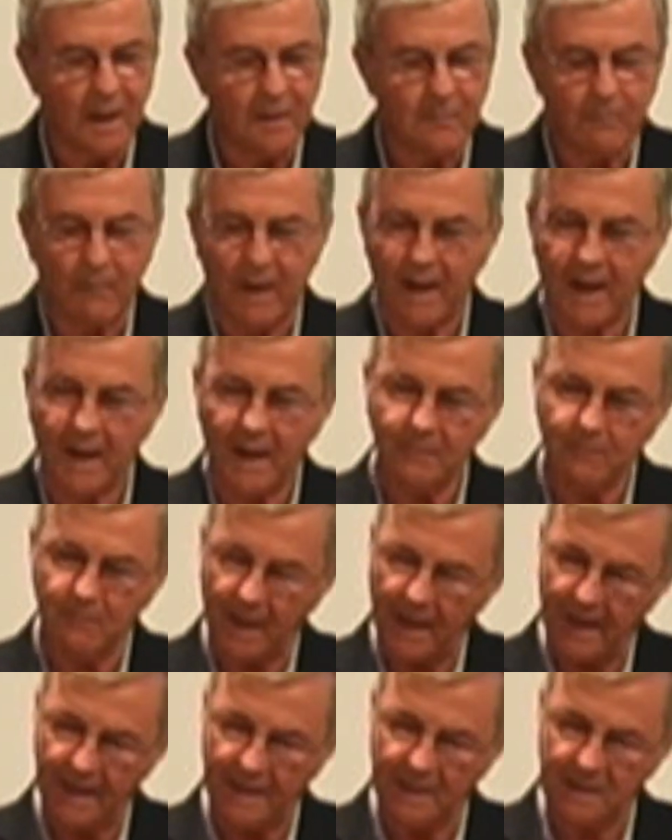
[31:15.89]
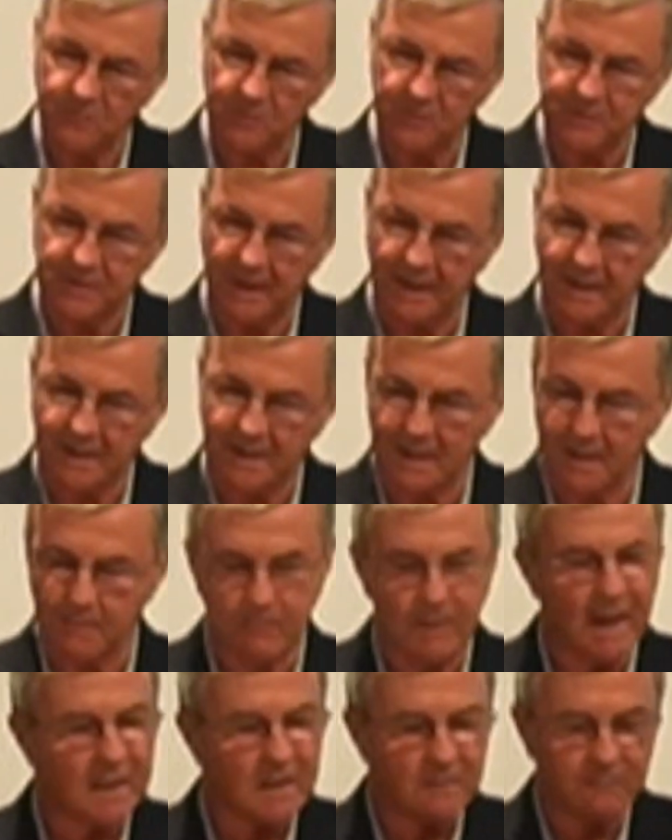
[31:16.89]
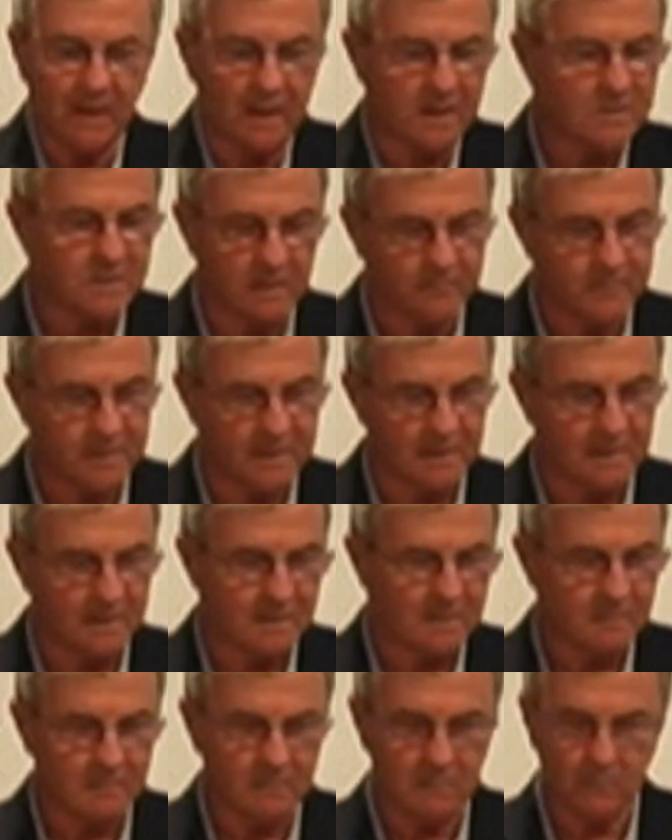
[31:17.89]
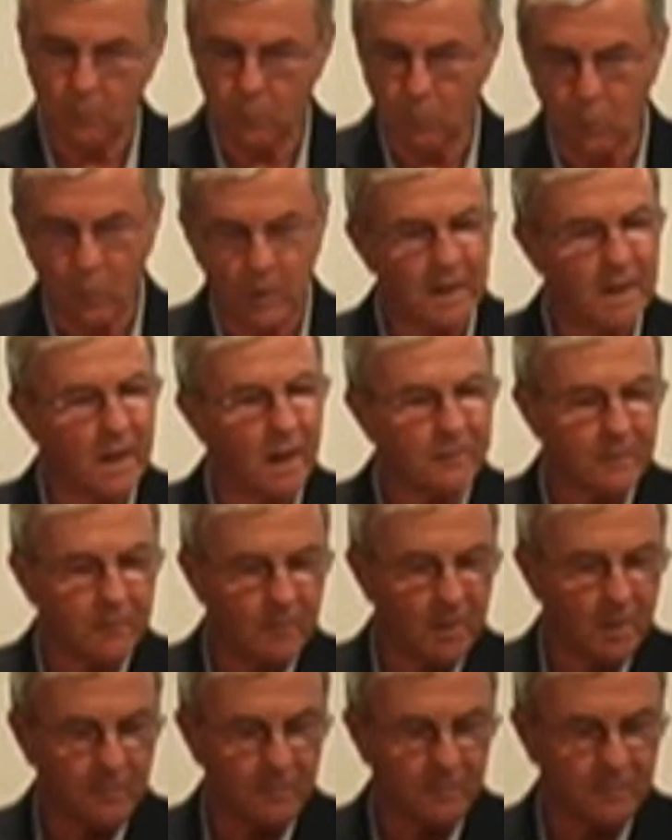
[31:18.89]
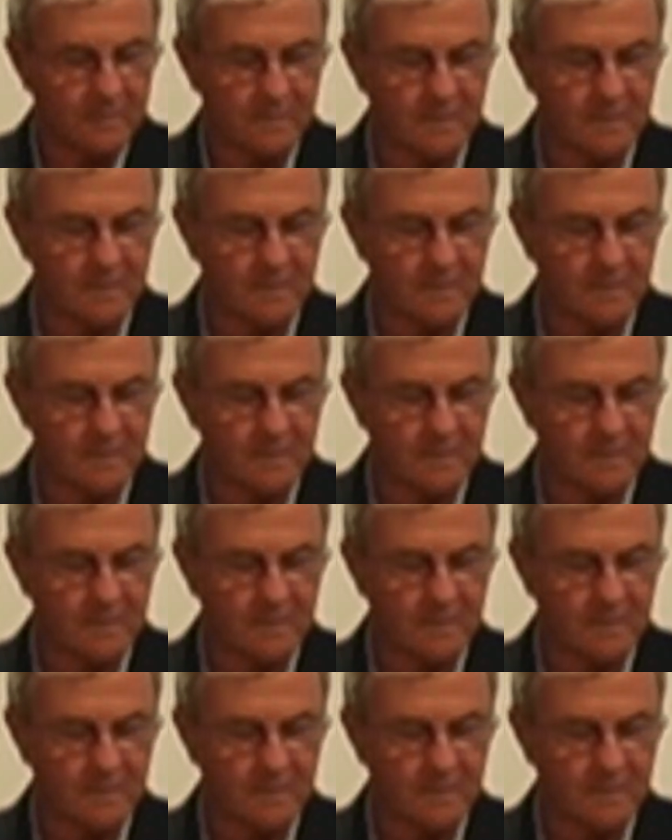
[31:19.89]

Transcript: My mind will take and magnify something way down the road.